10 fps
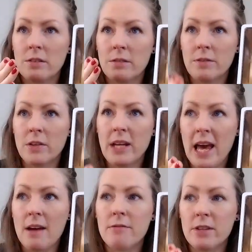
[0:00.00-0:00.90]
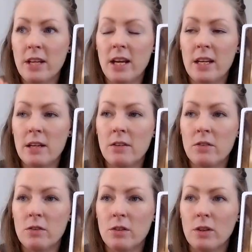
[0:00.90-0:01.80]
very everyday
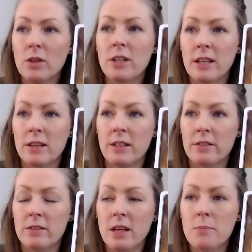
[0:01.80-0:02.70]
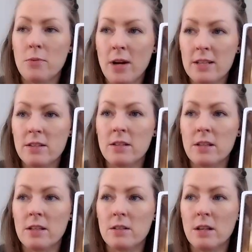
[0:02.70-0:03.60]
look at this. Stay present
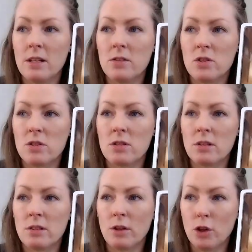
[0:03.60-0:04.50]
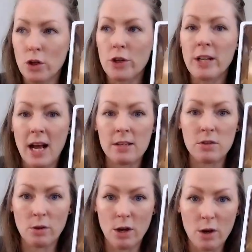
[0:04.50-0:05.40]
and, and just learn as
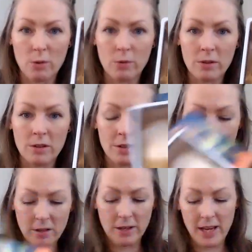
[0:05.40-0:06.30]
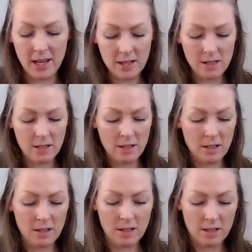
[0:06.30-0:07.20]
you go. Okay?
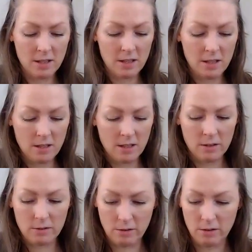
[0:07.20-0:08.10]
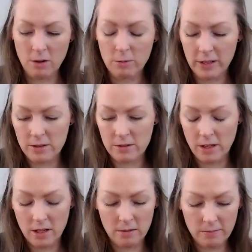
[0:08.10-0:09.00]
That's a long way to
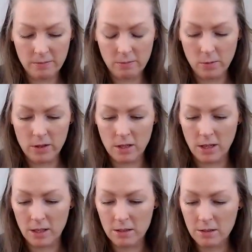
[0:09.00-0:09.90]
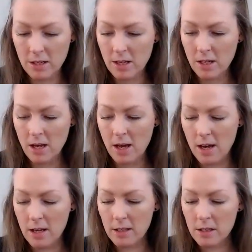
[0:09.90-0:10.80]
say one thing.
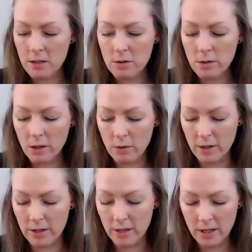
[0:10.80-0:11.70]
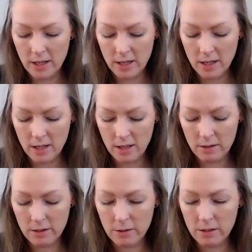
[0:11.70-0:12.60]
Uh, and then the unicorn
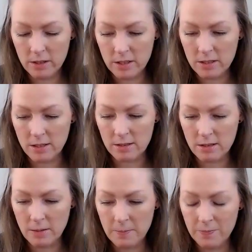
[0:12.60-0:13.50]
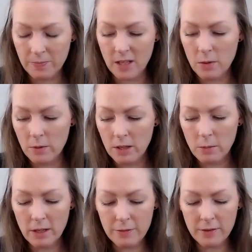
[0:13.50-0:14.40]
and go the distance. And what,
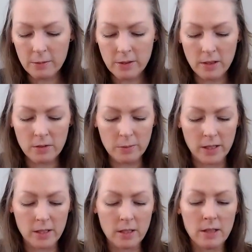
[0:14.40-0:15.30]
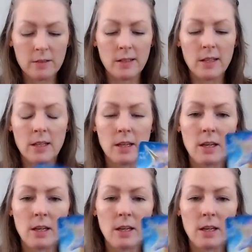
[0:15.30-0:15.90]
what I feel with this one is like,